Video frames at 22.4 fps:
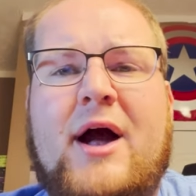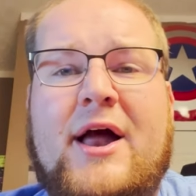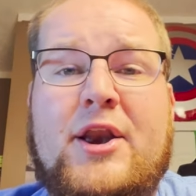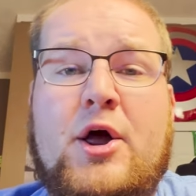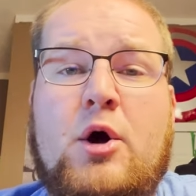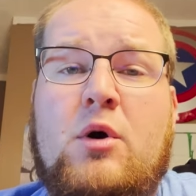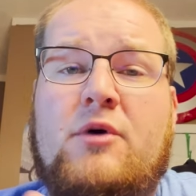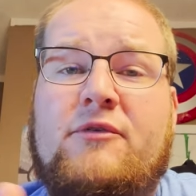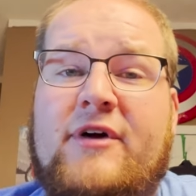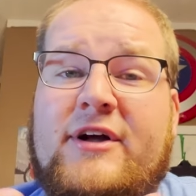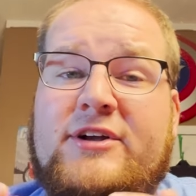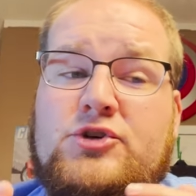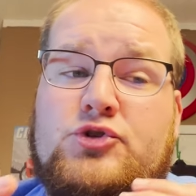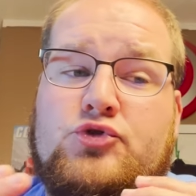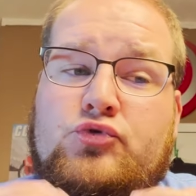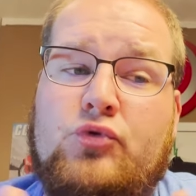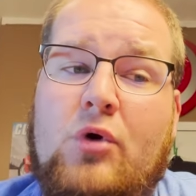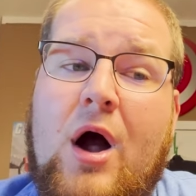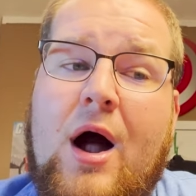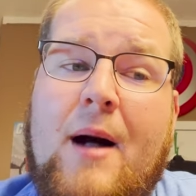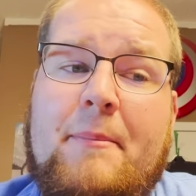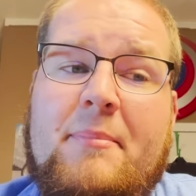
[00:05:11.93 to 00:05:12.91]
I know if I
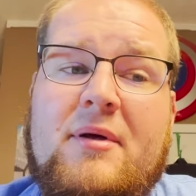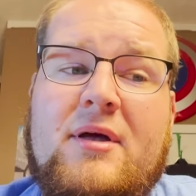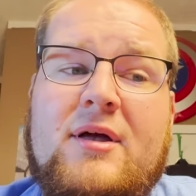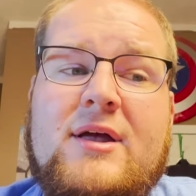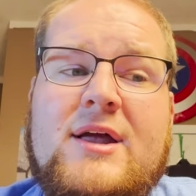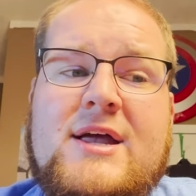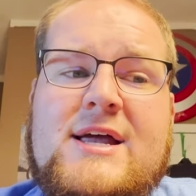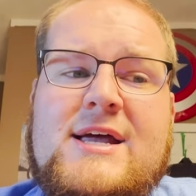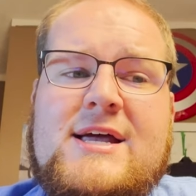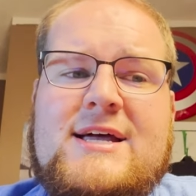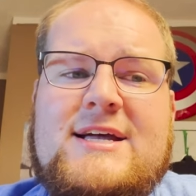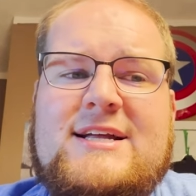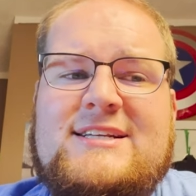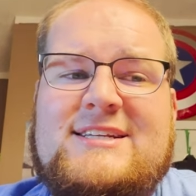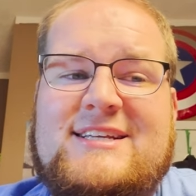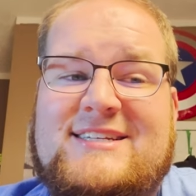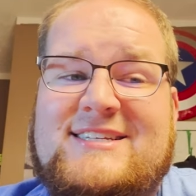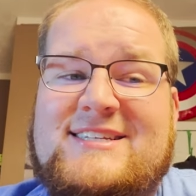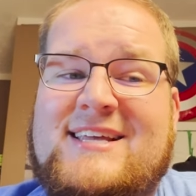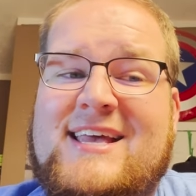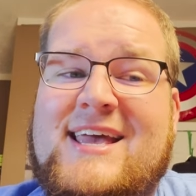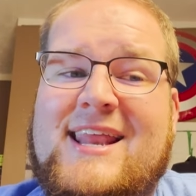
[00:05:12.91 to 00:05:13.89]
drop it to
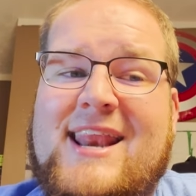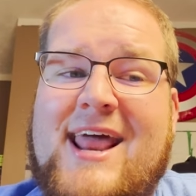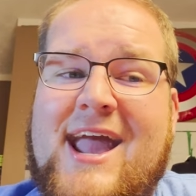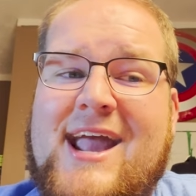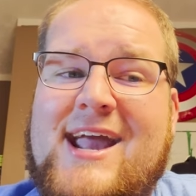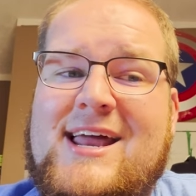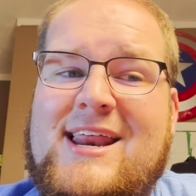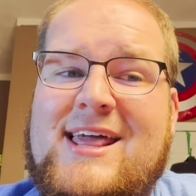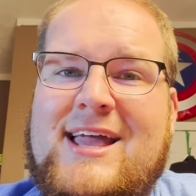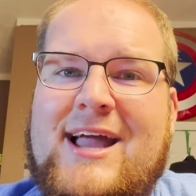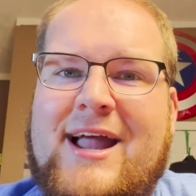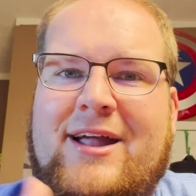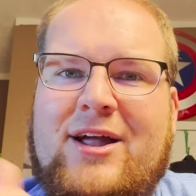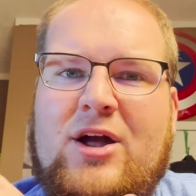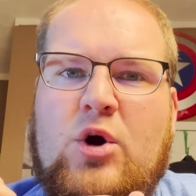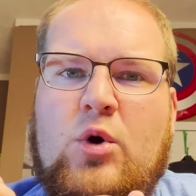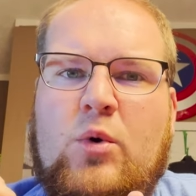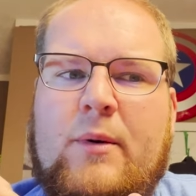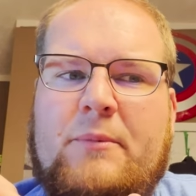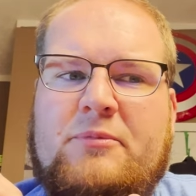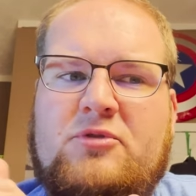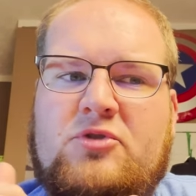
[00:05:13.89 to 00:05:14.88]
1080, I can
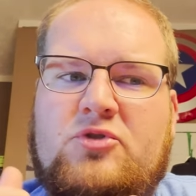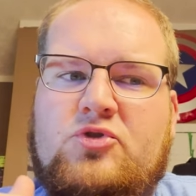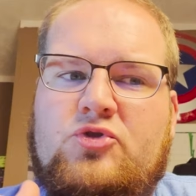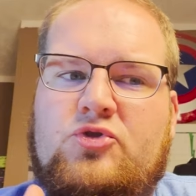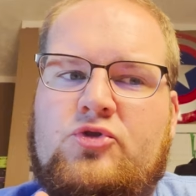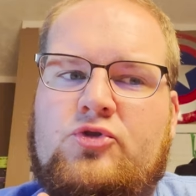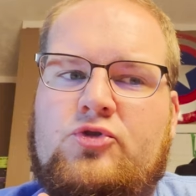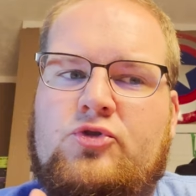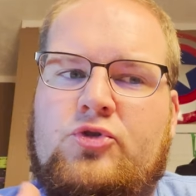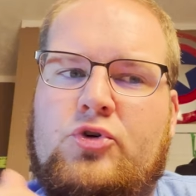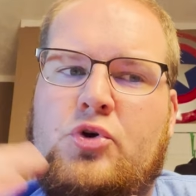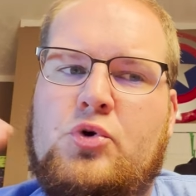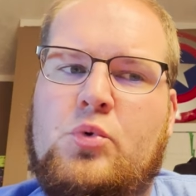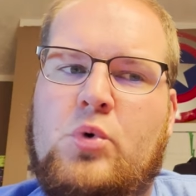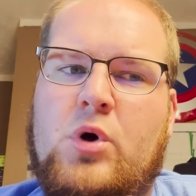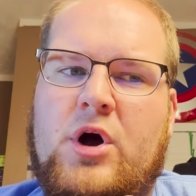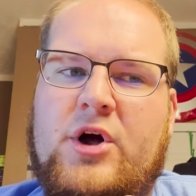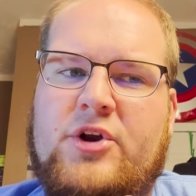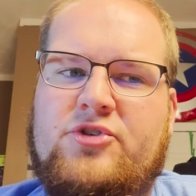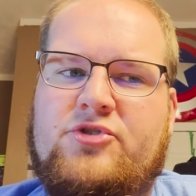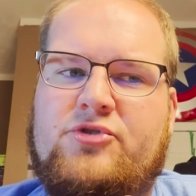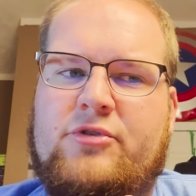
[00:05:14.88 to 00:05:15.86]
go up to
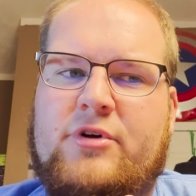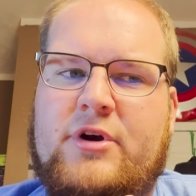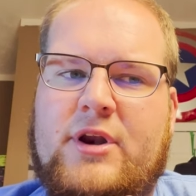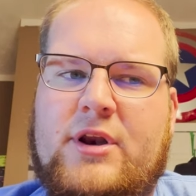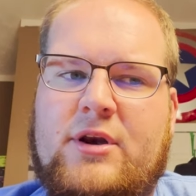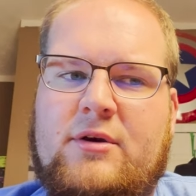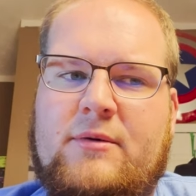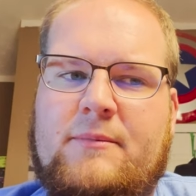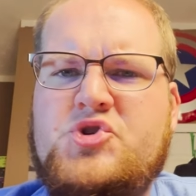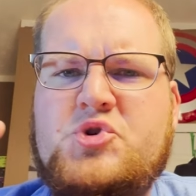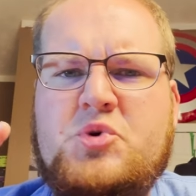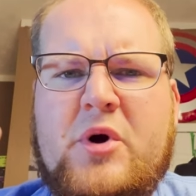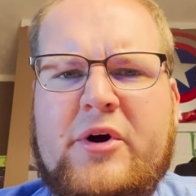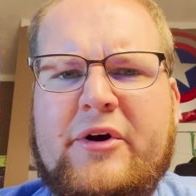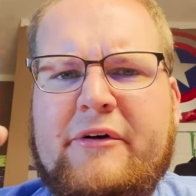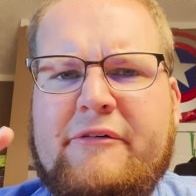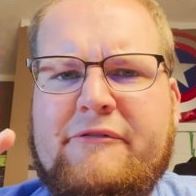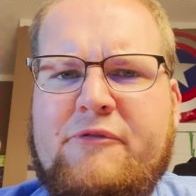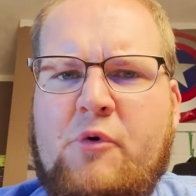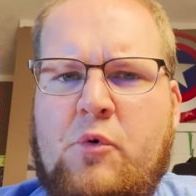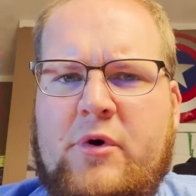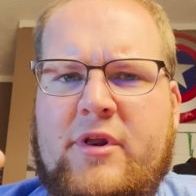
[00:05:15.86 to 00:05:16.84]
200 and
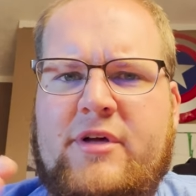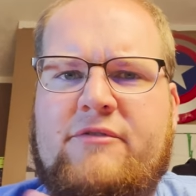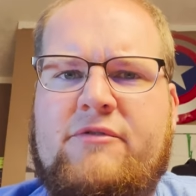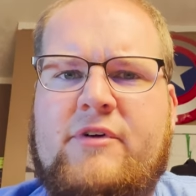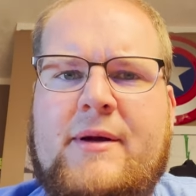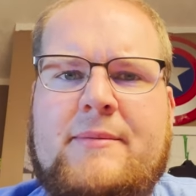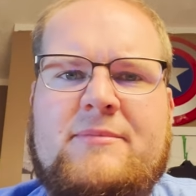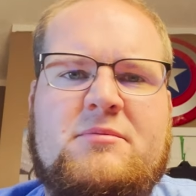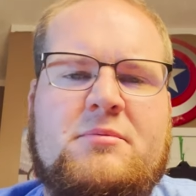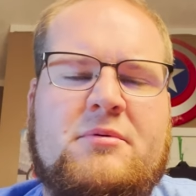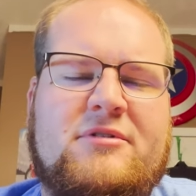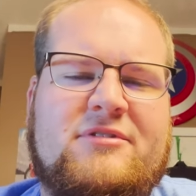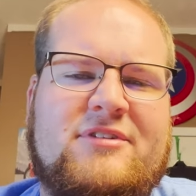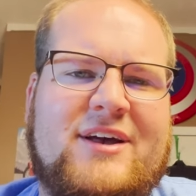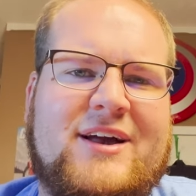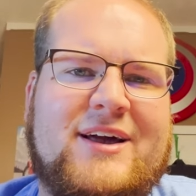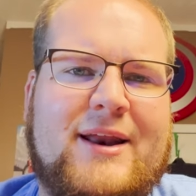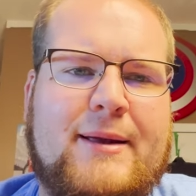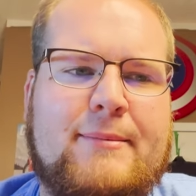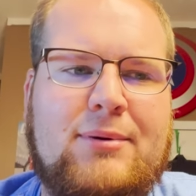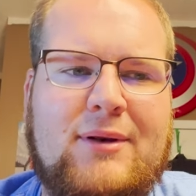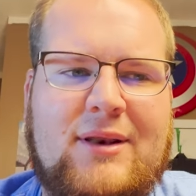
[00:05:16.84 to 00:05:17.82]
240 frames per
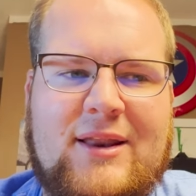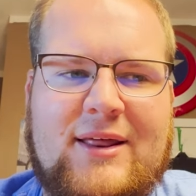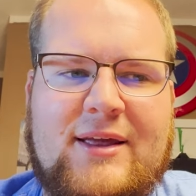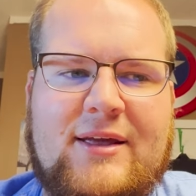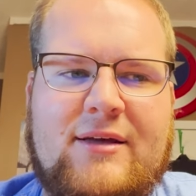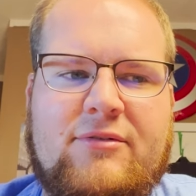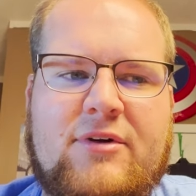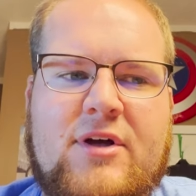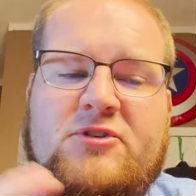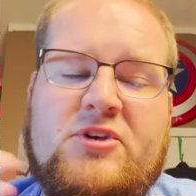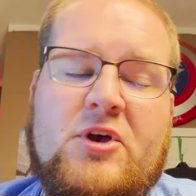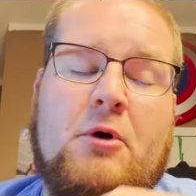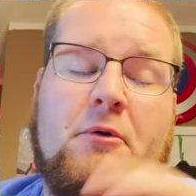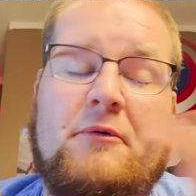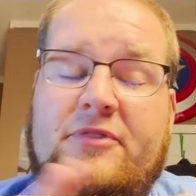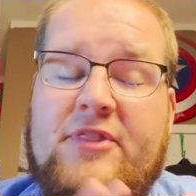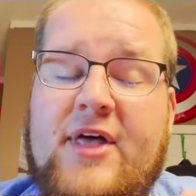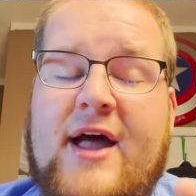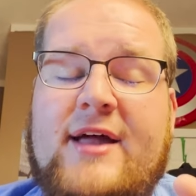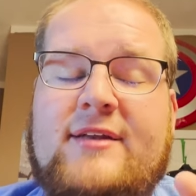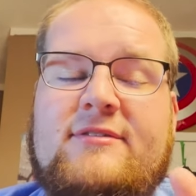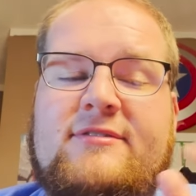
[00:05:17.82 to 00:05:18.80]
second, I believe. So
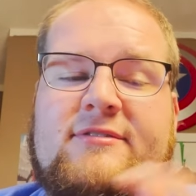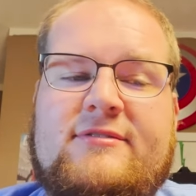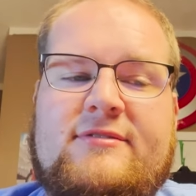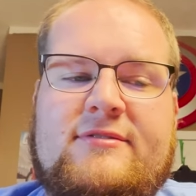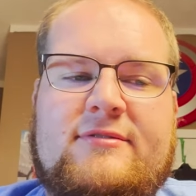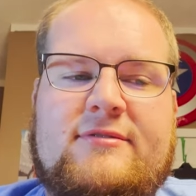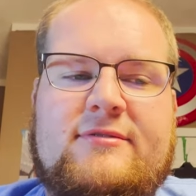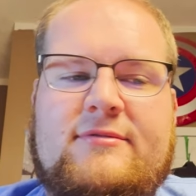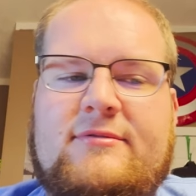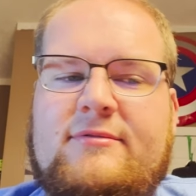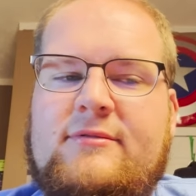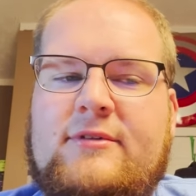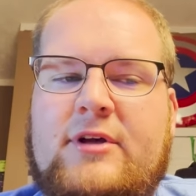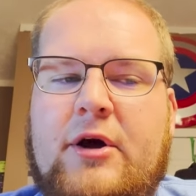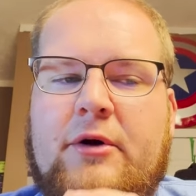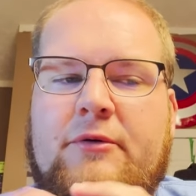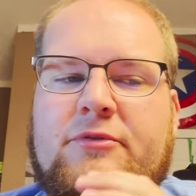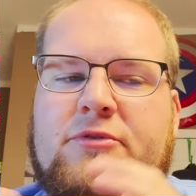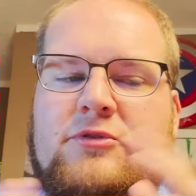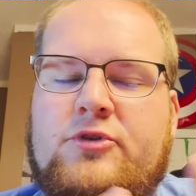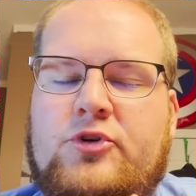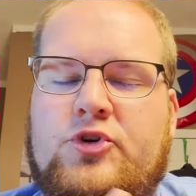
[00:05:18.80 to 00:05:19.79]
that's, you
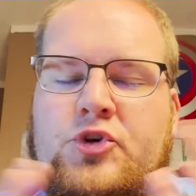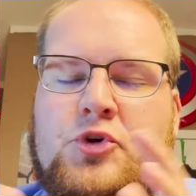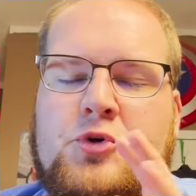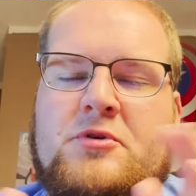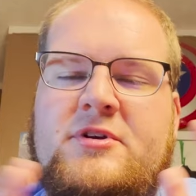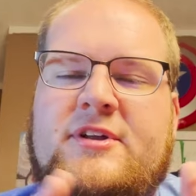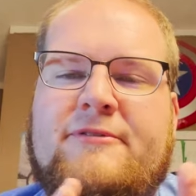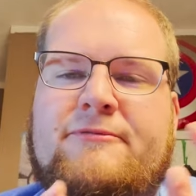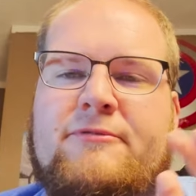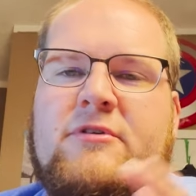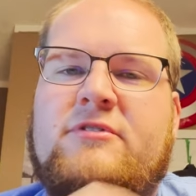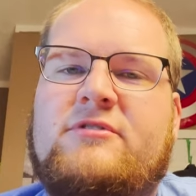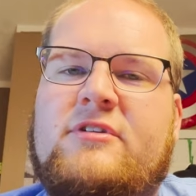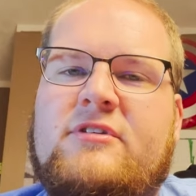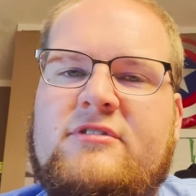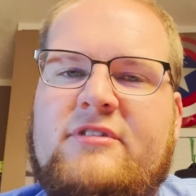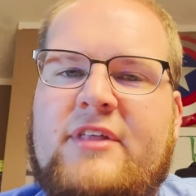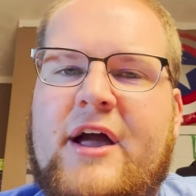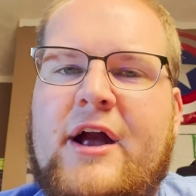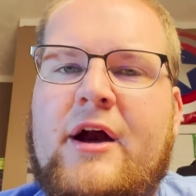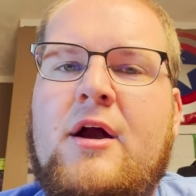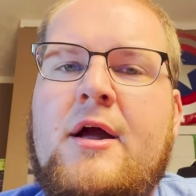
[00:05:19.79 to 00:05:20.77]
know, the two
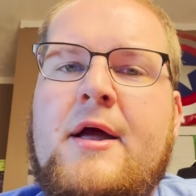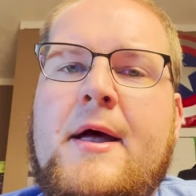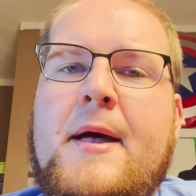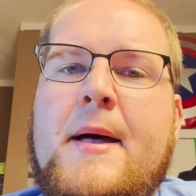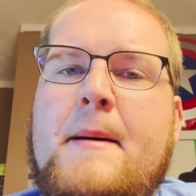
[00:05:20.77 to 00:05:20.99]
differences there.